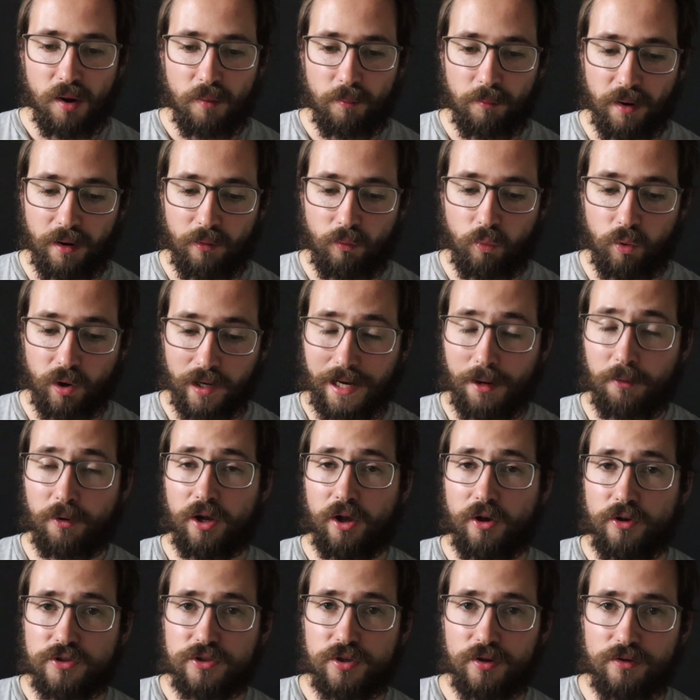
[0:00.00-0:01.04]
But what I would
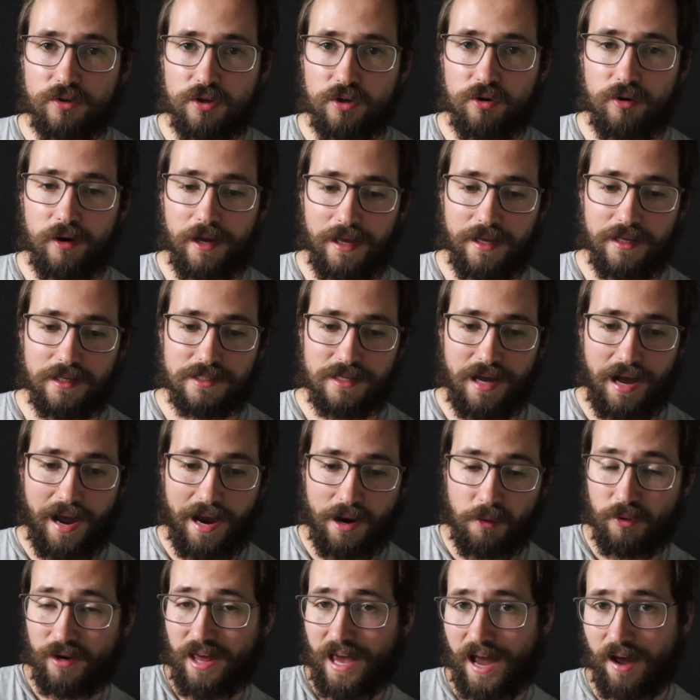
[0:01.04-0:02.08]
also do is
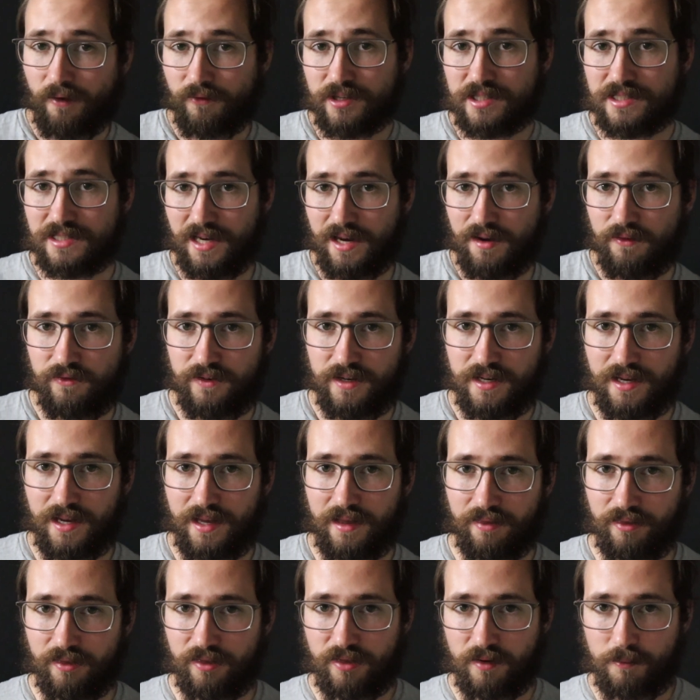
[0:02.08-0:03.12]
I would have a safety
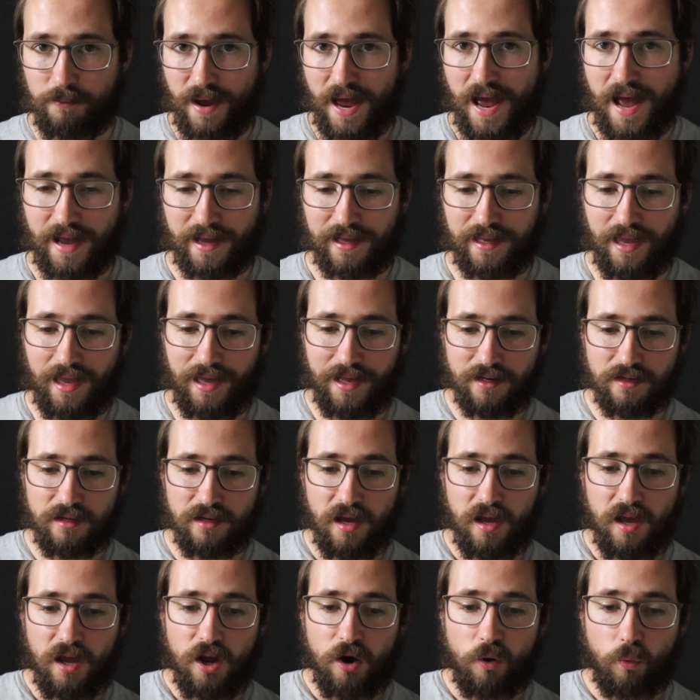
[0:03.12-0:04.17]
in the back. And
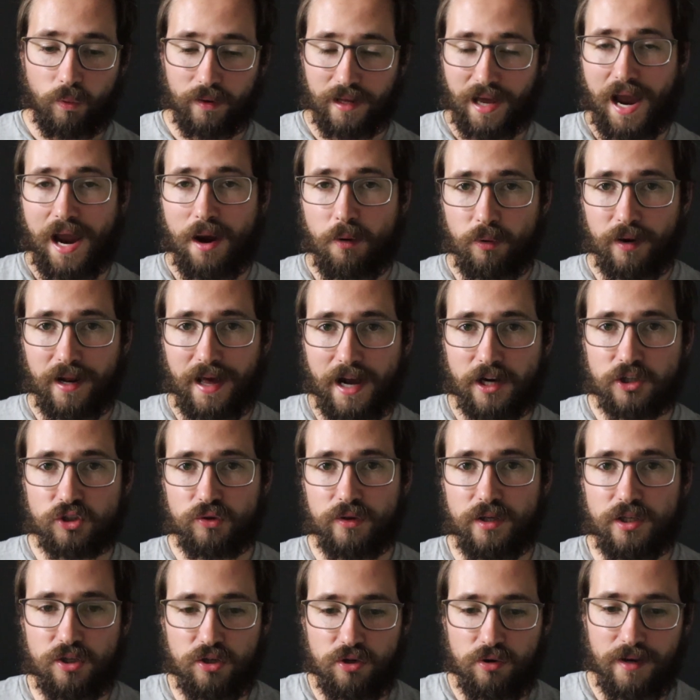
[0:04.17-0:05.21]
what I would
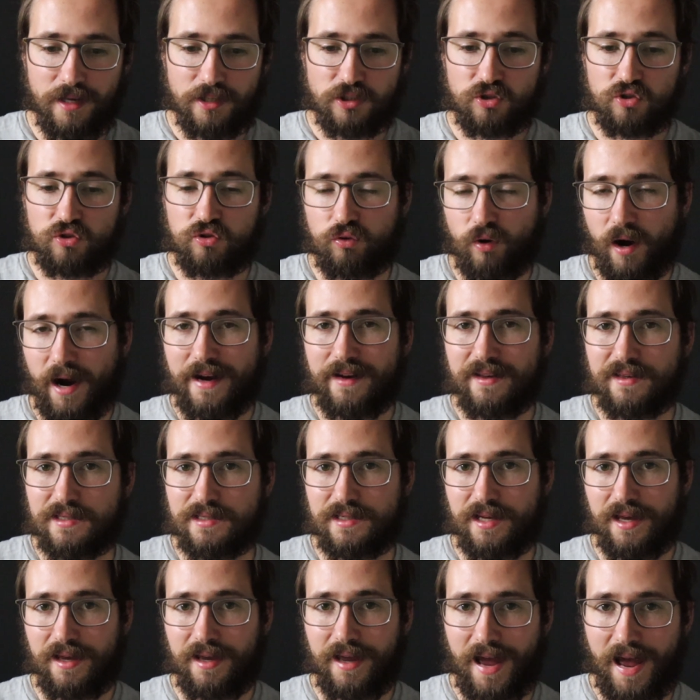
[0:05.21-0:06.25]
actually do is try to
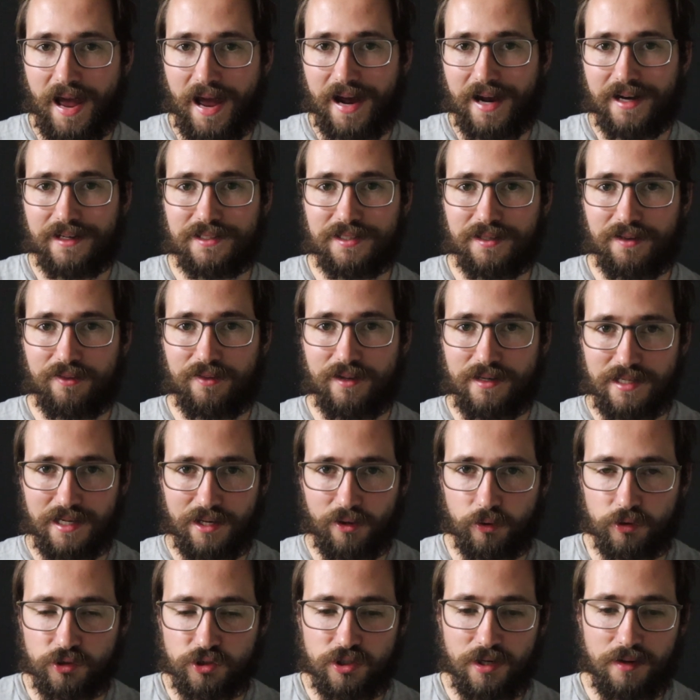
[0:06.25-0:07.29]
stay at the
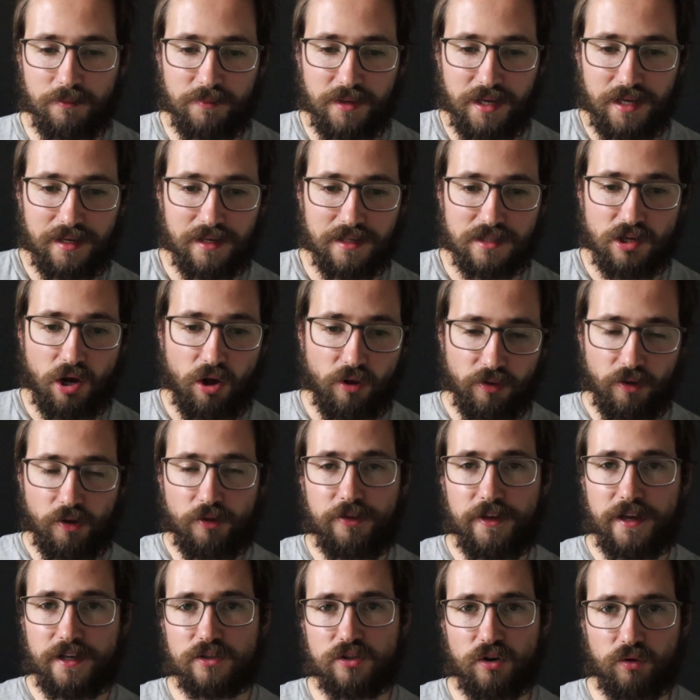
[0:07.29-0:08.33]
dealership, because although
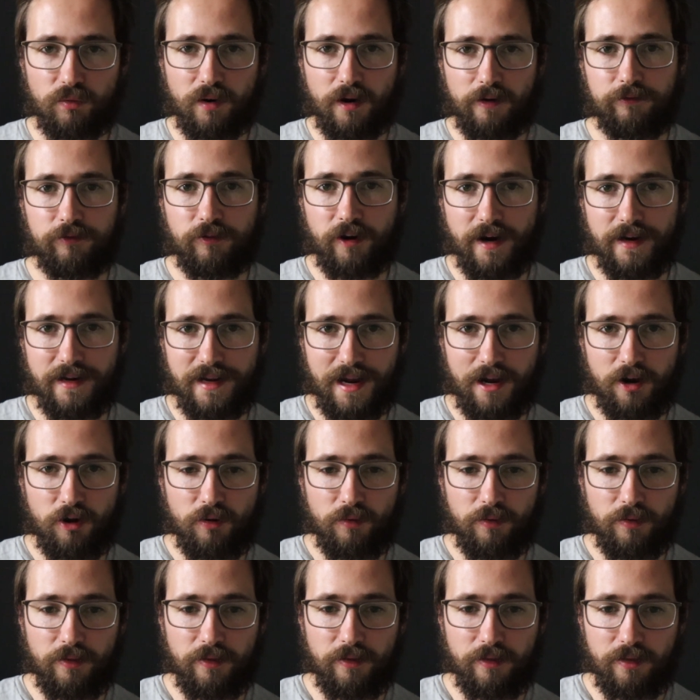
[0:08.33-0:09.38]
things are rough right
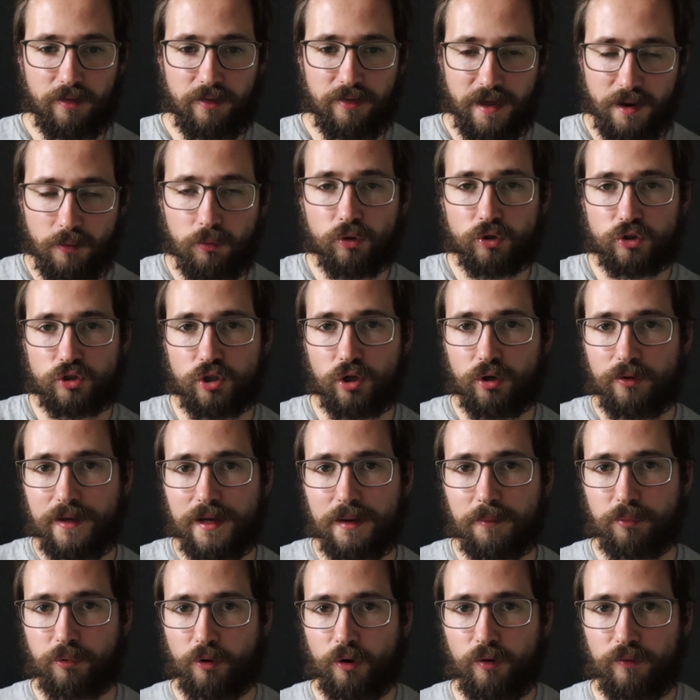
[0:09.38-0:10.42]
now, they will surely
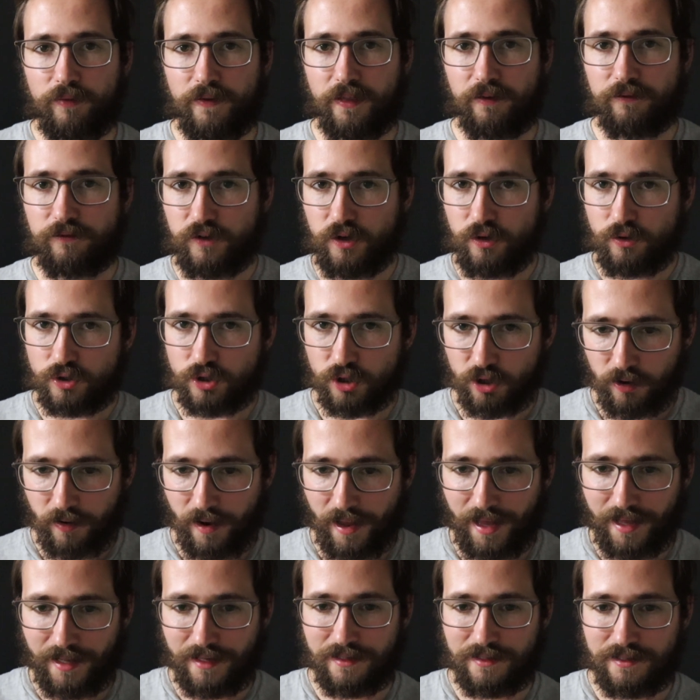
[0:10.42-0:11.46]
improve in the future.
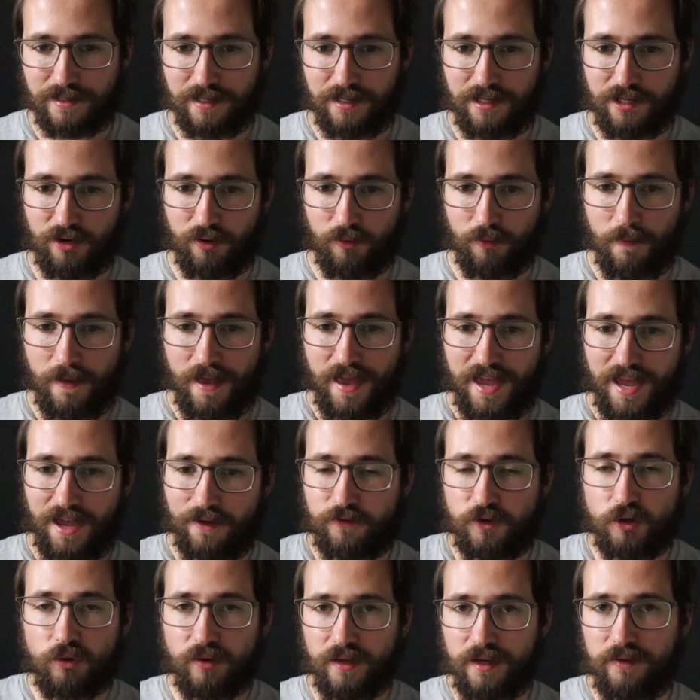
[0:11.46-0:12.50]
And, you know,
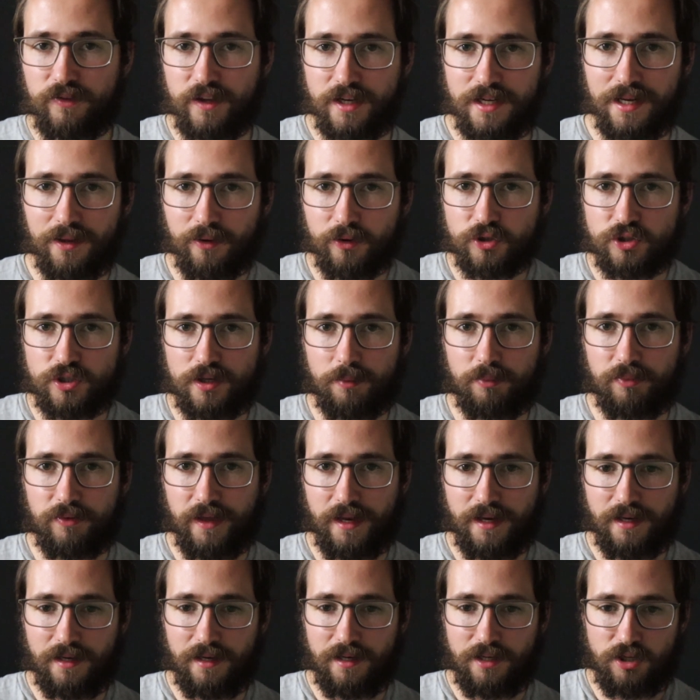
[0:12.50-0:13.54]
if you leave the dealership,
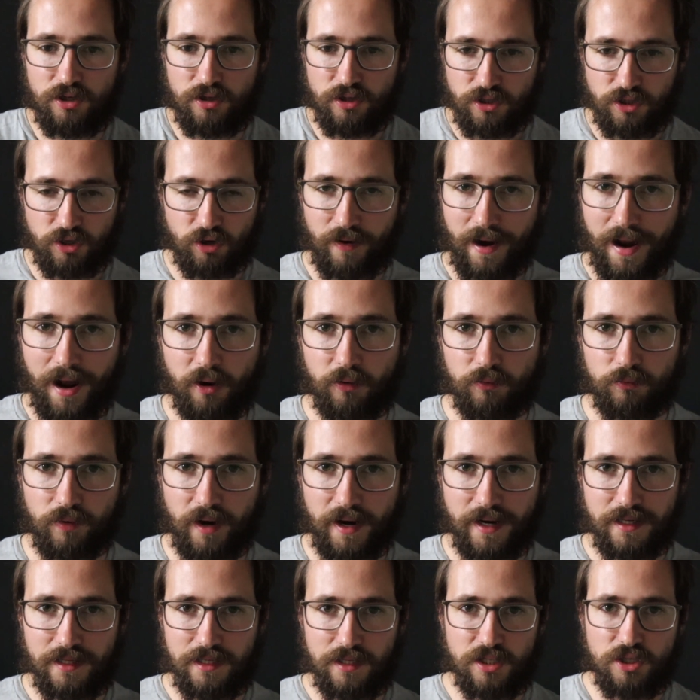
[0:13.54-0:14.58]
then you're out,
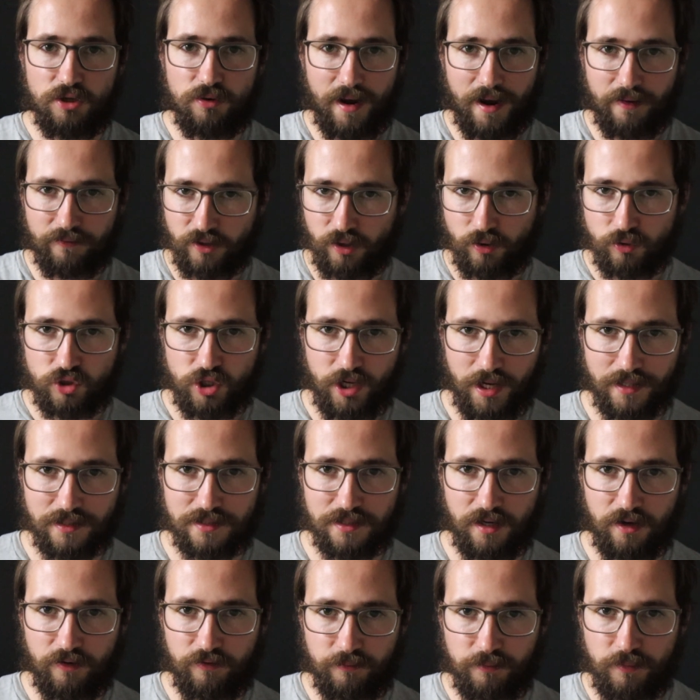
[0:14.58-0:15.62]
right? You have no chance
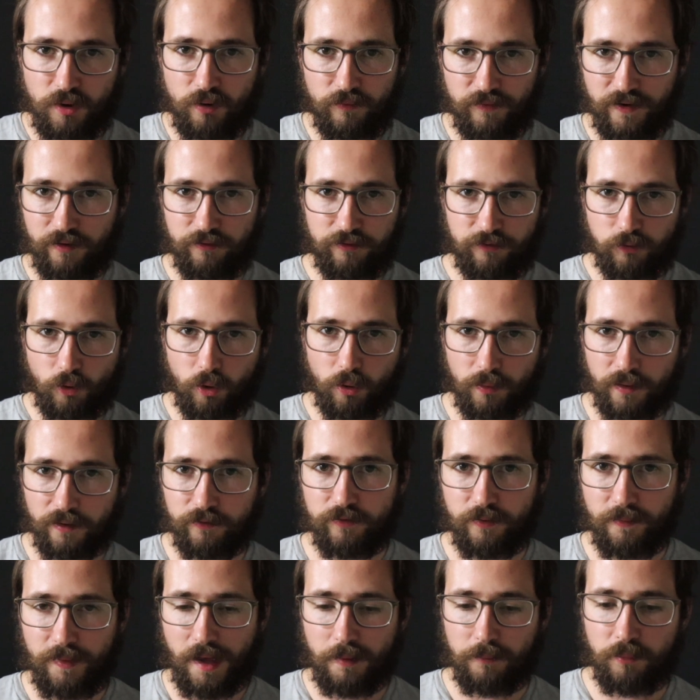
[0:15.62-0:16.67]
of moving forward
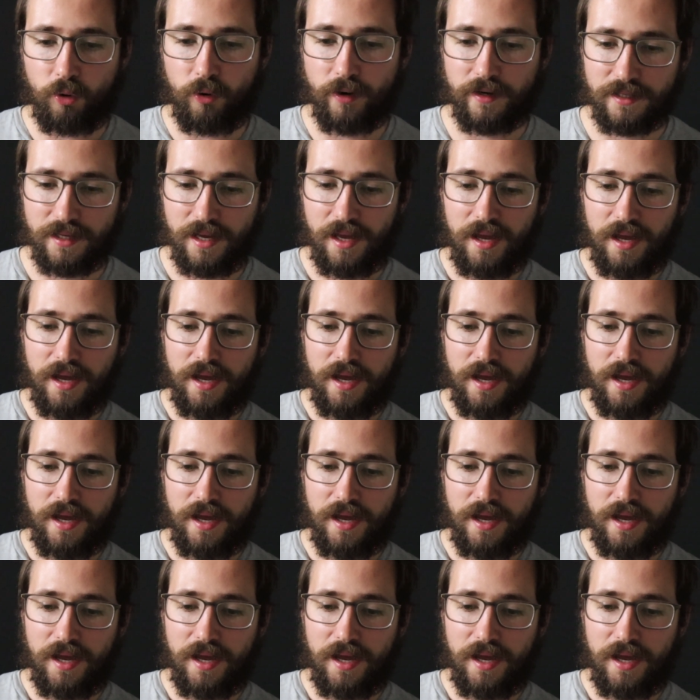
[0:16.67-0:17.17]
from that point.